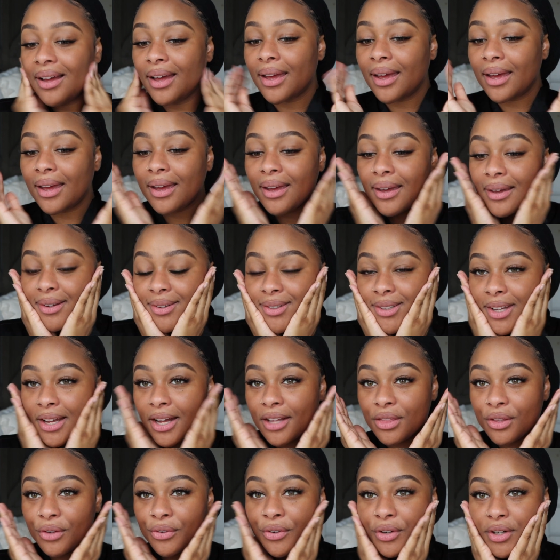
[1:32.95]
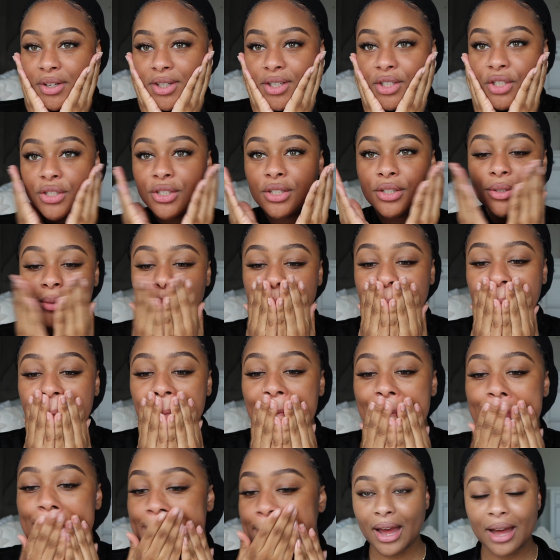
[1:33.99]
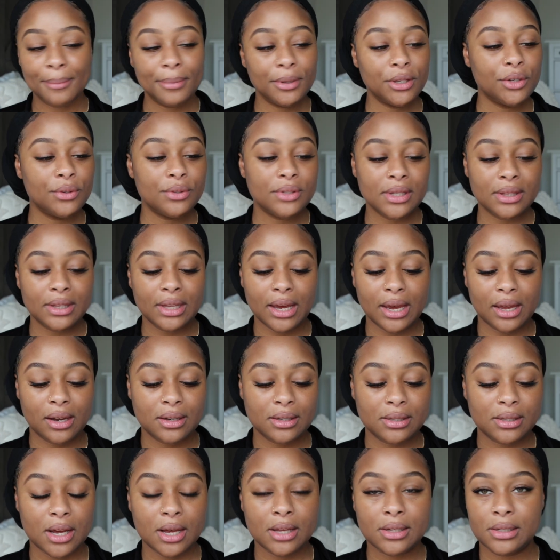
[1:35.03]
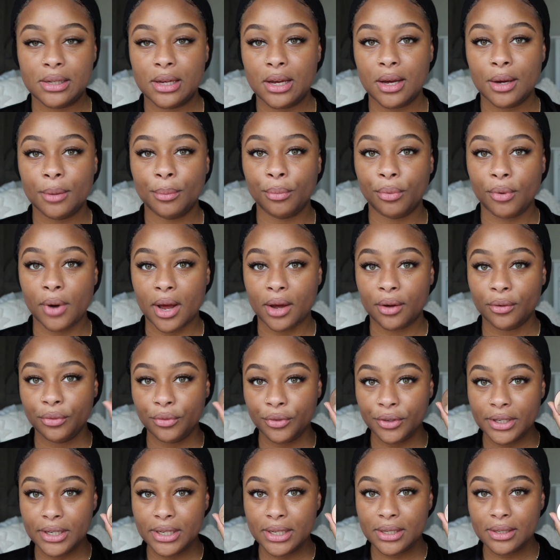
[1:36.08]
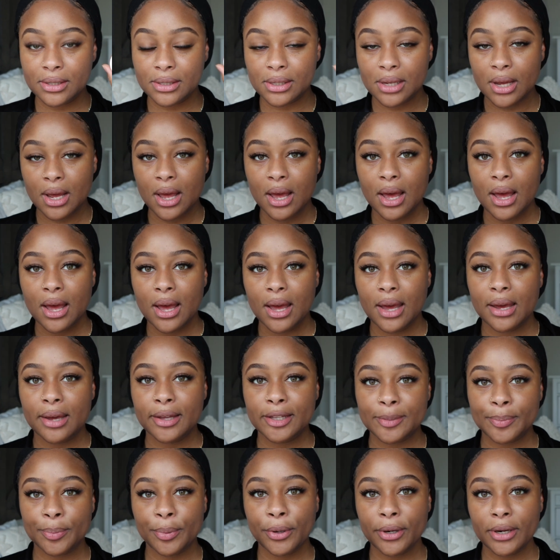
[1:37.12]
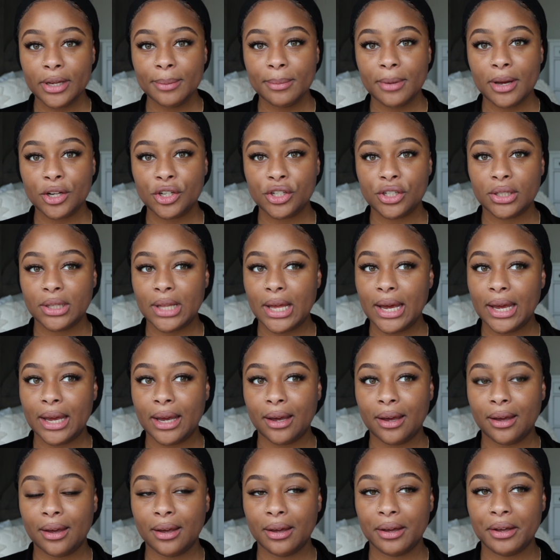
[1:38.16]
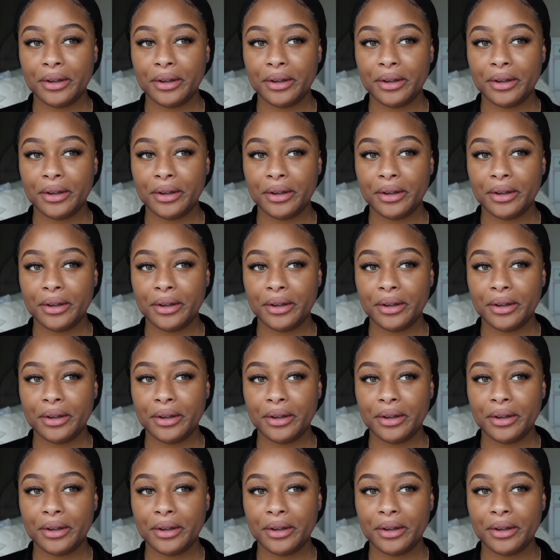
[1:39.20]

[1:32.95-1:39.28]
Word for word: and cut the footage I've been using the Anastasia brow freeze it's pretty much like